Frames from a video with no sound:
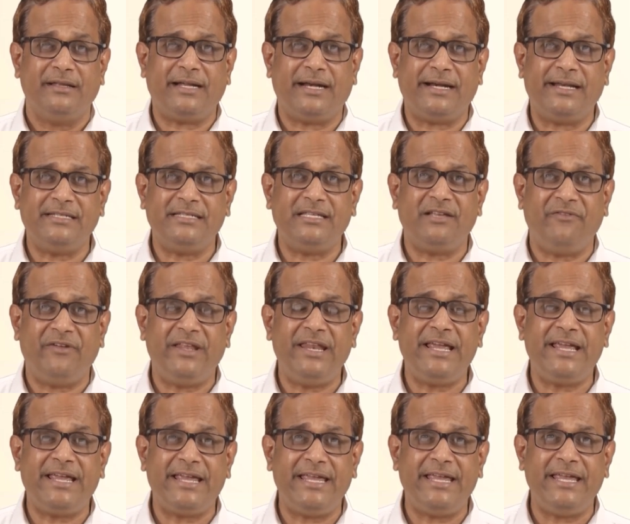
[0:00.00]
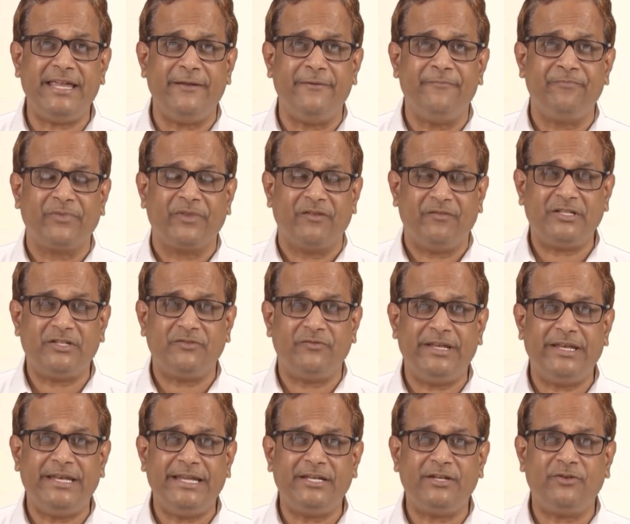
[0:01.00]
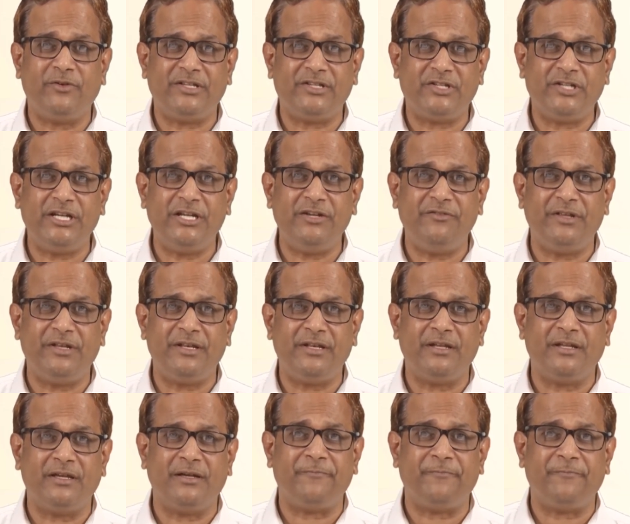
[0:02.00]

That is the very key which we need to achieve in